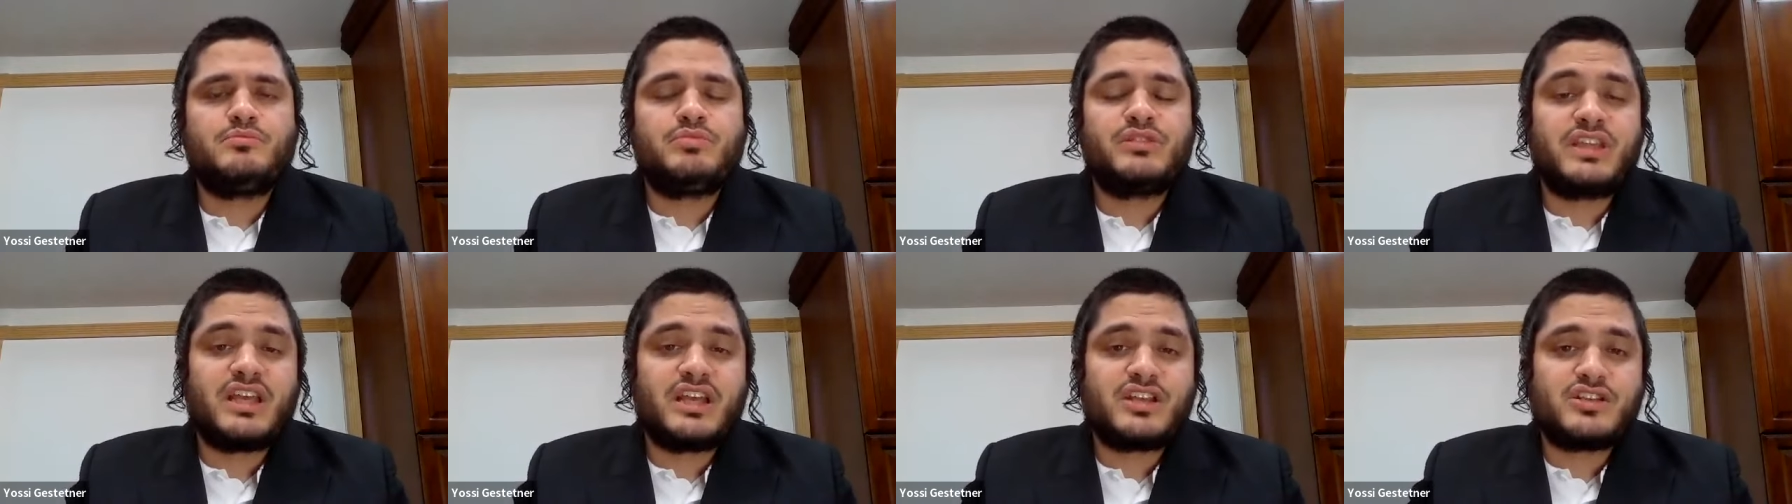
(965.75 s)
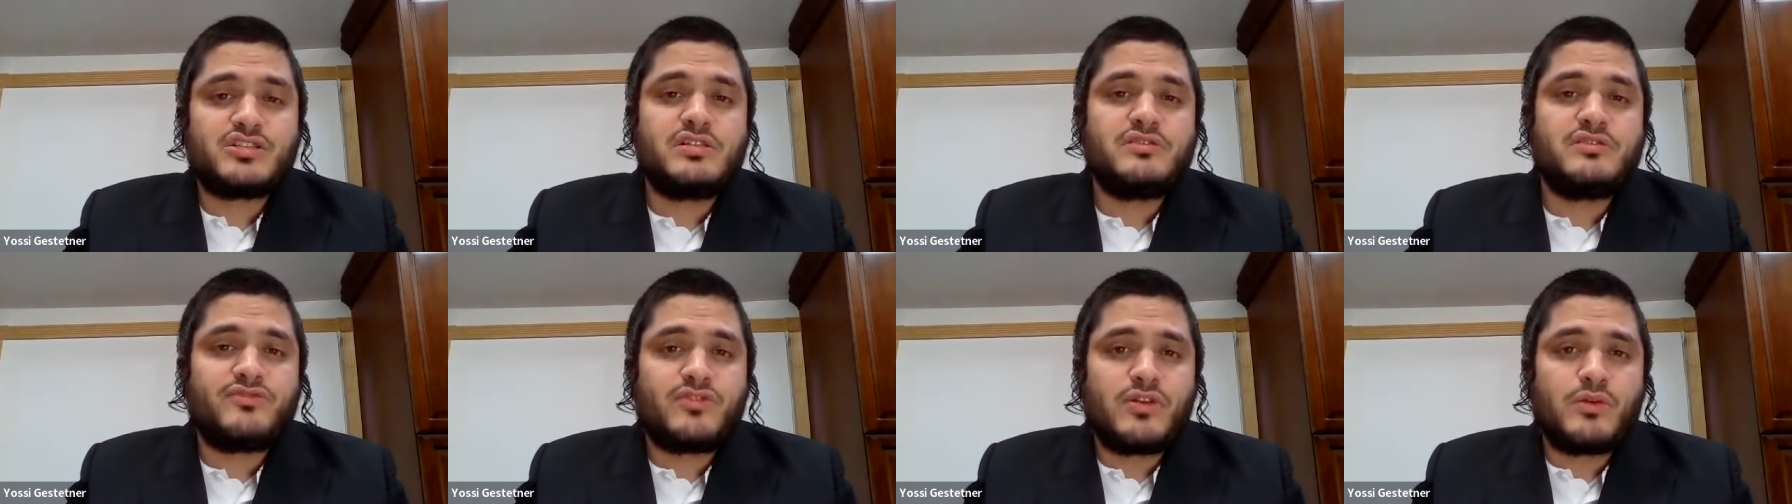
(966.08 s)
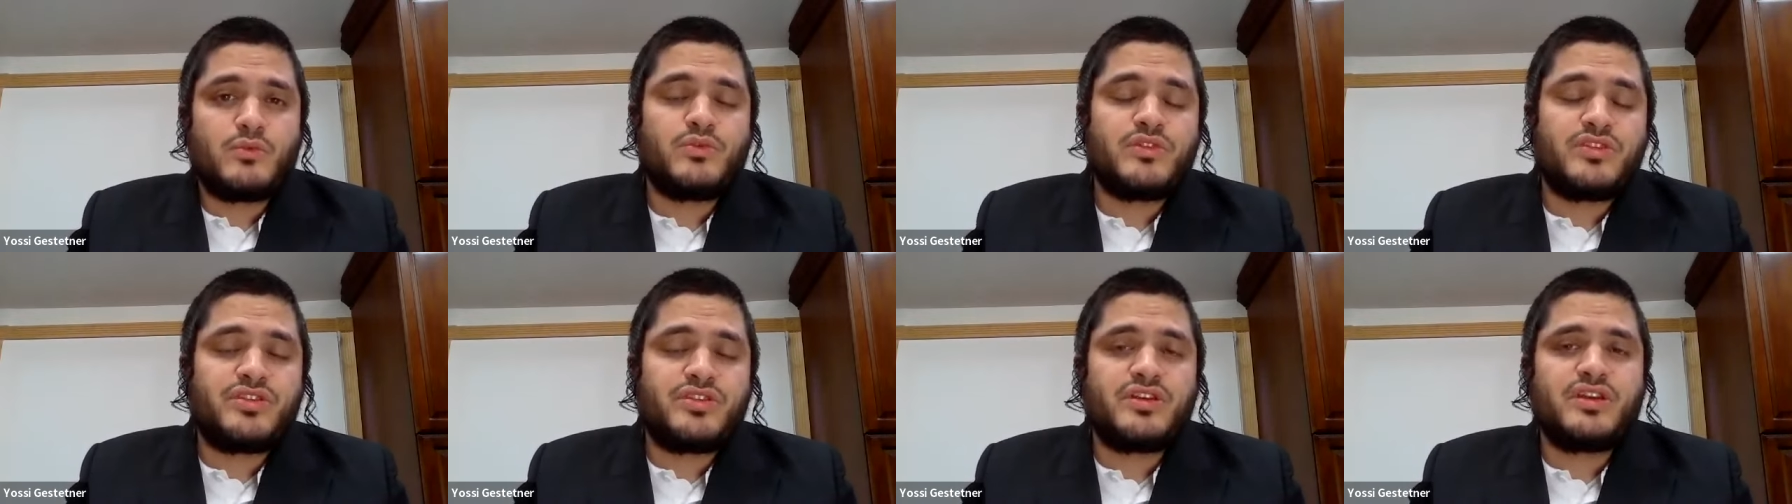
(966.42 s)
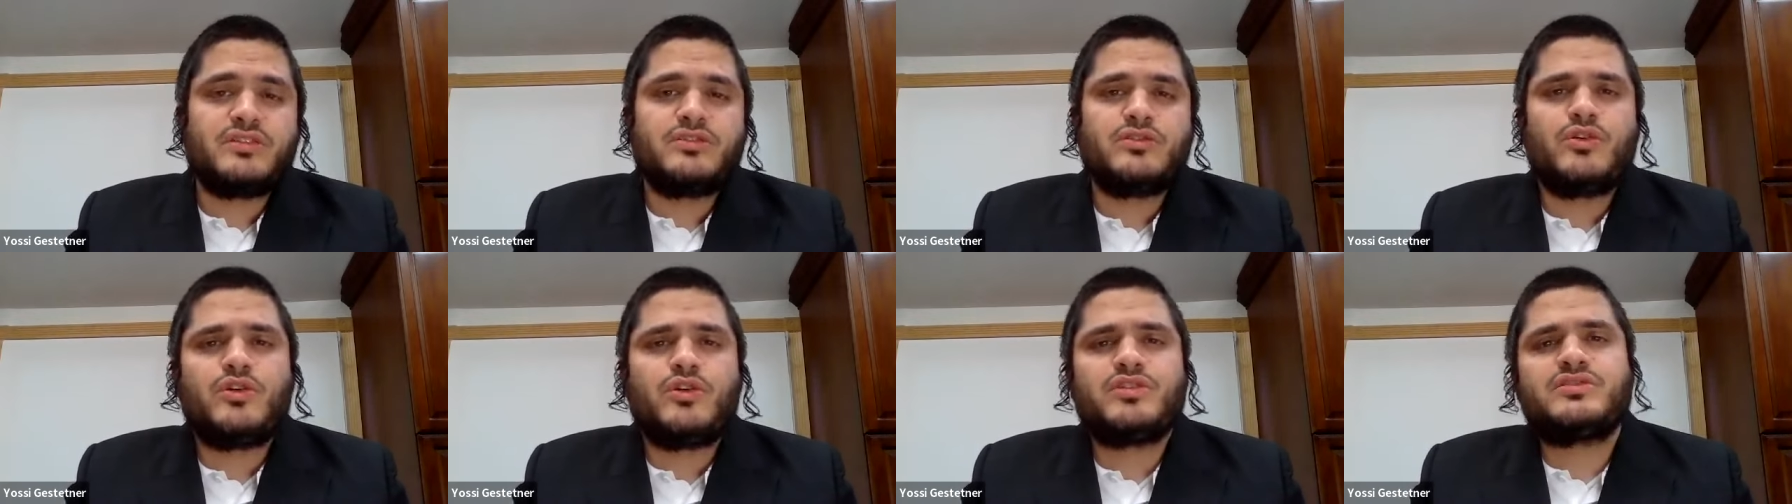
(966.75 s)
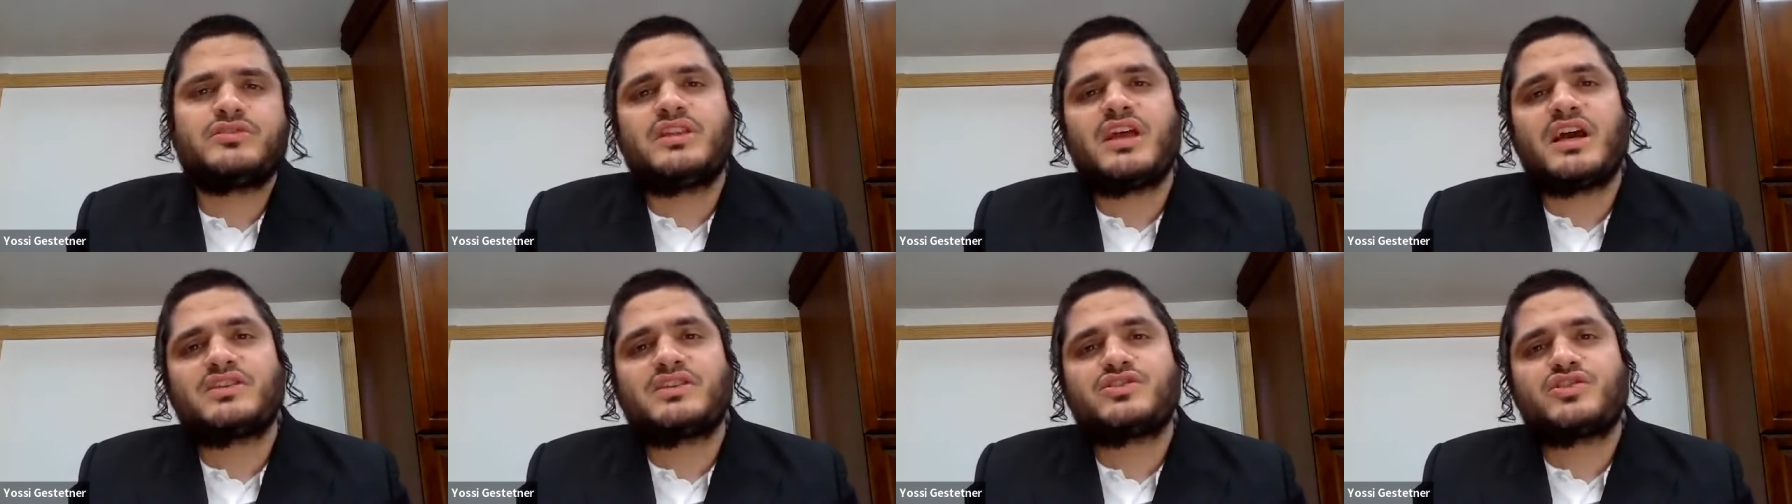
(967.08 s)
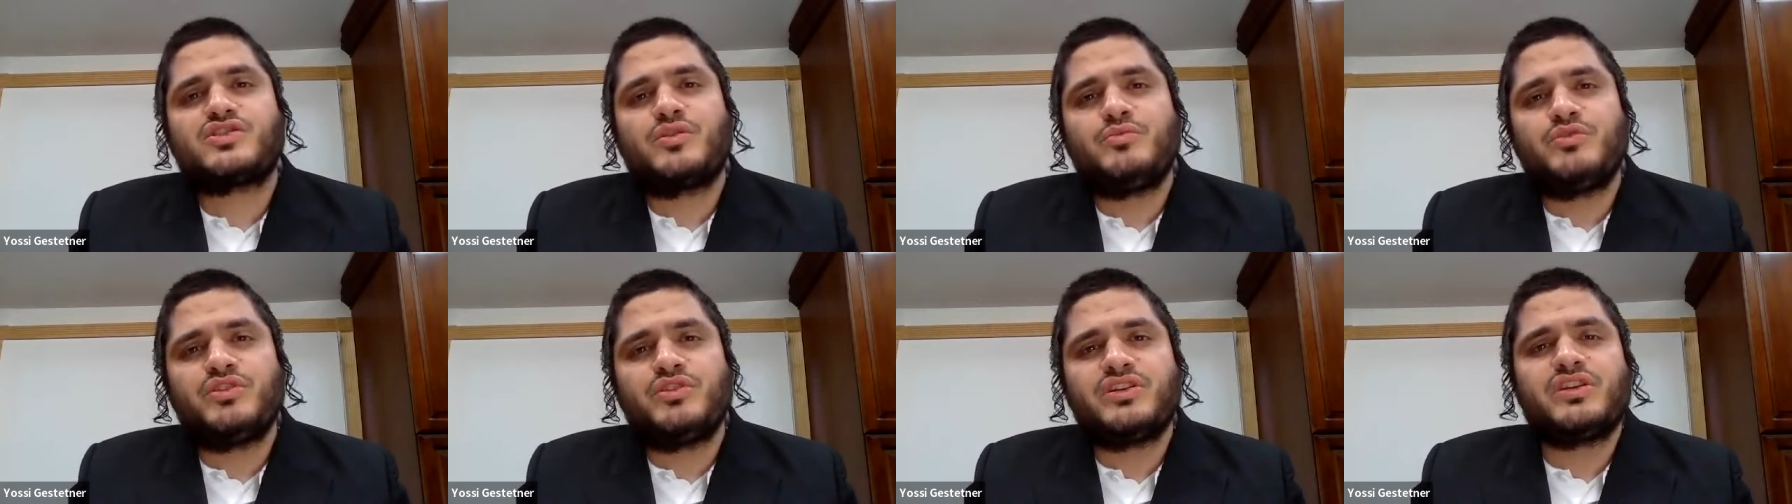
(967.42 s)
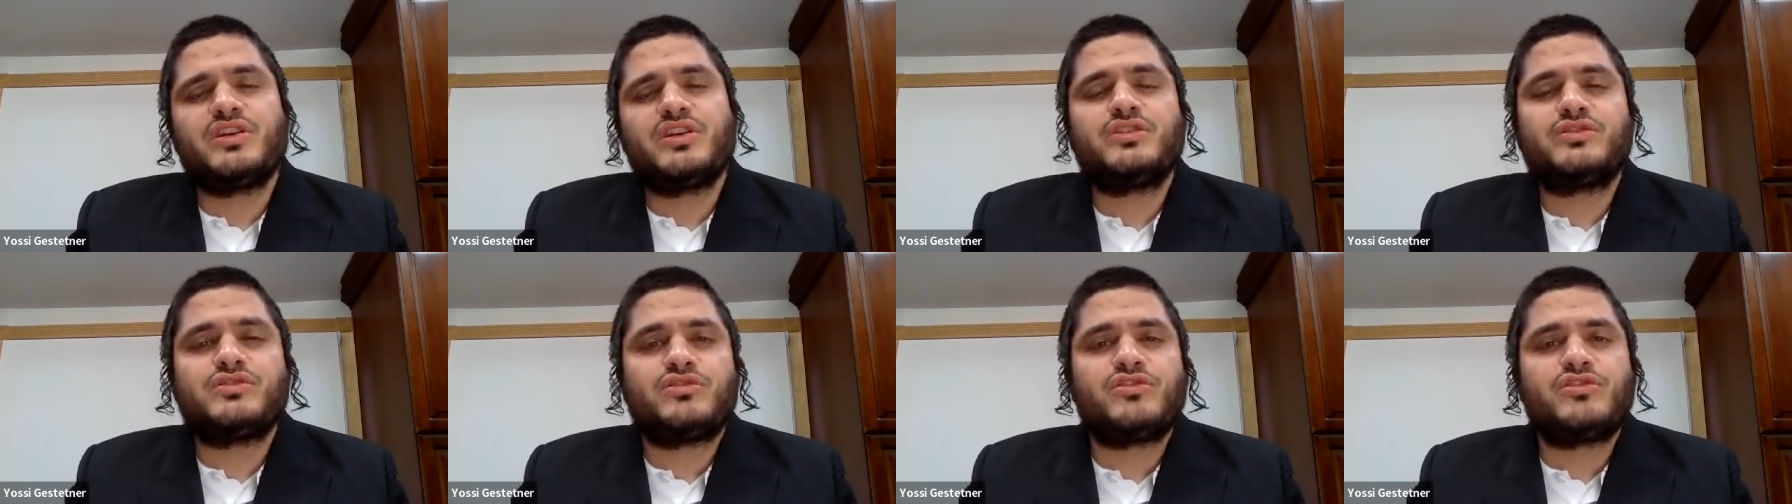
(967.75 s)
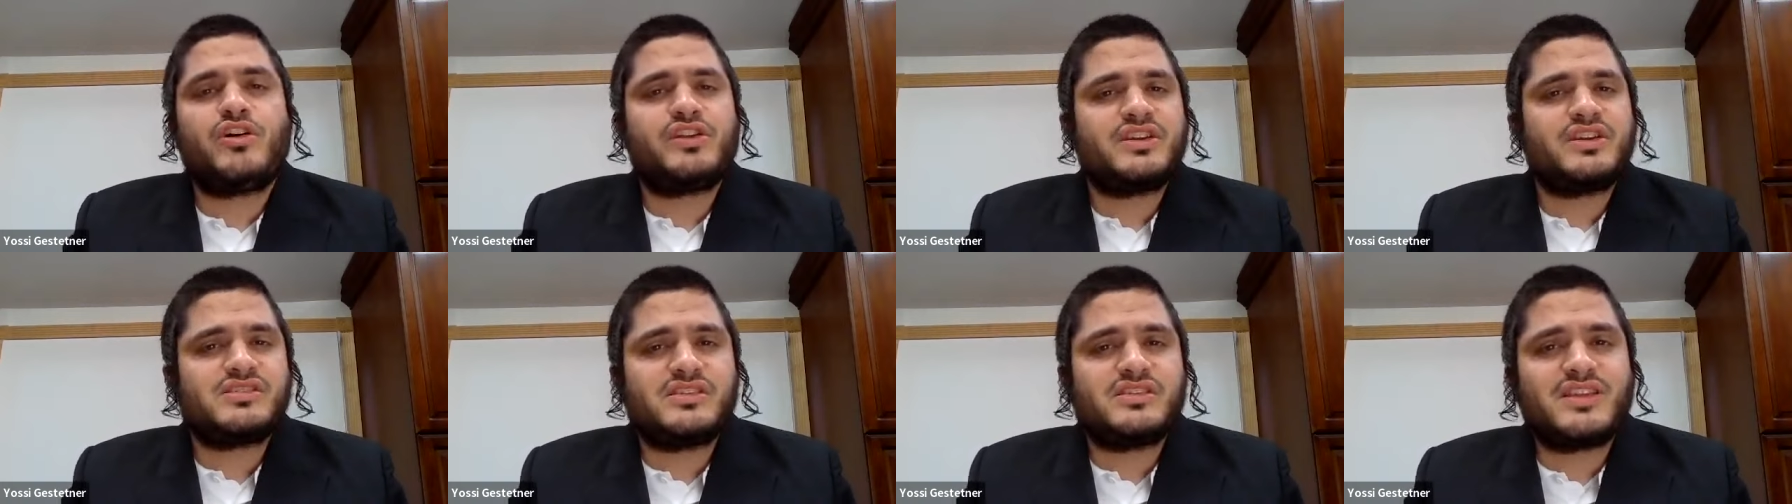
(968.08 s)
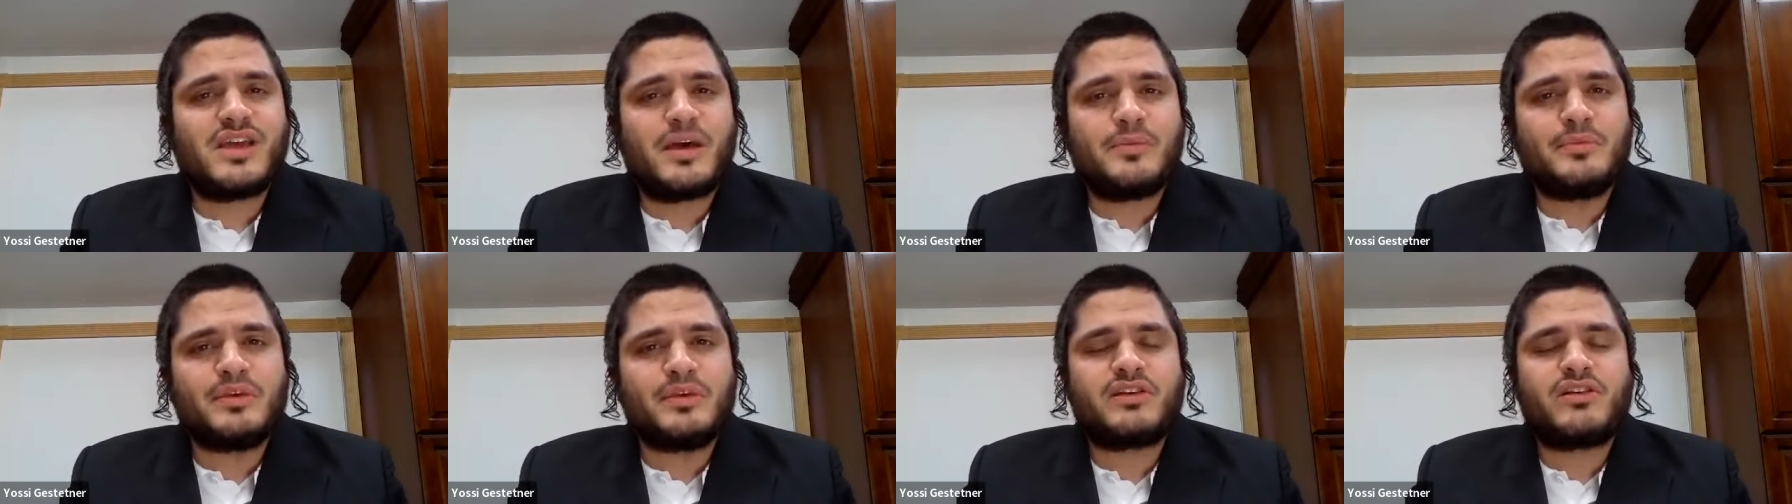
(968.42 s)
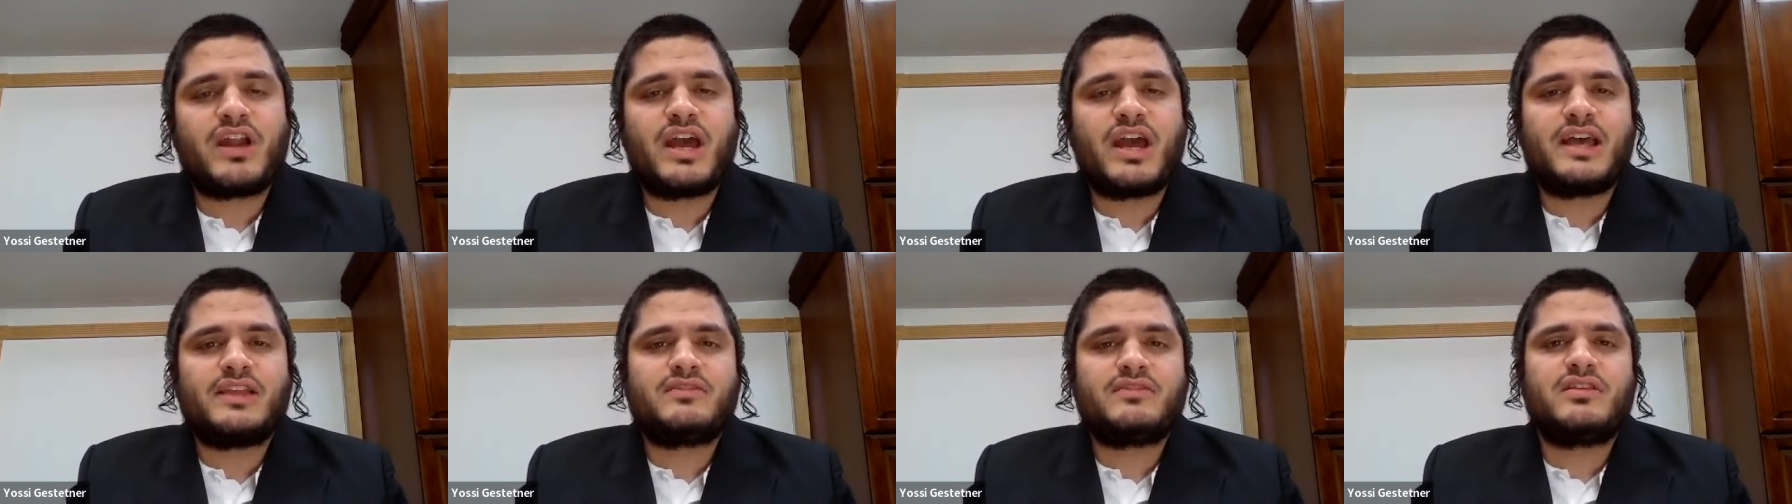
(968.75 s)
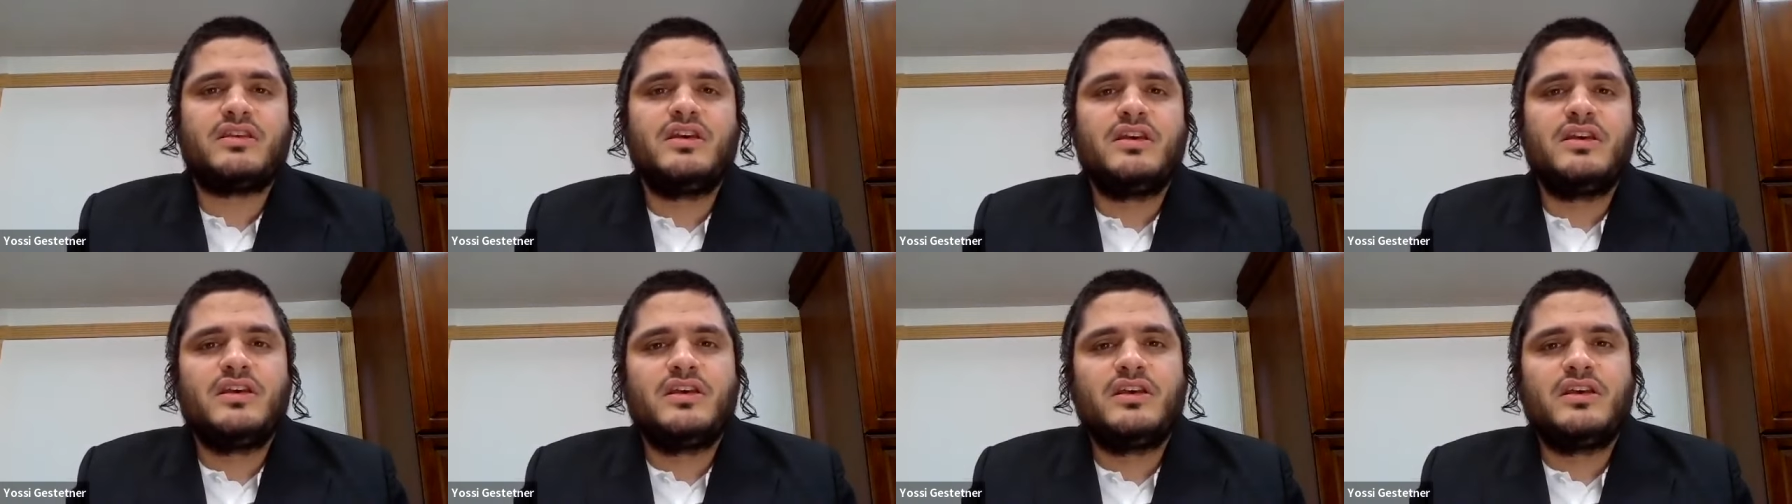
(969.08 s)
potentially from within the Orthodox community, to run as a Democrat.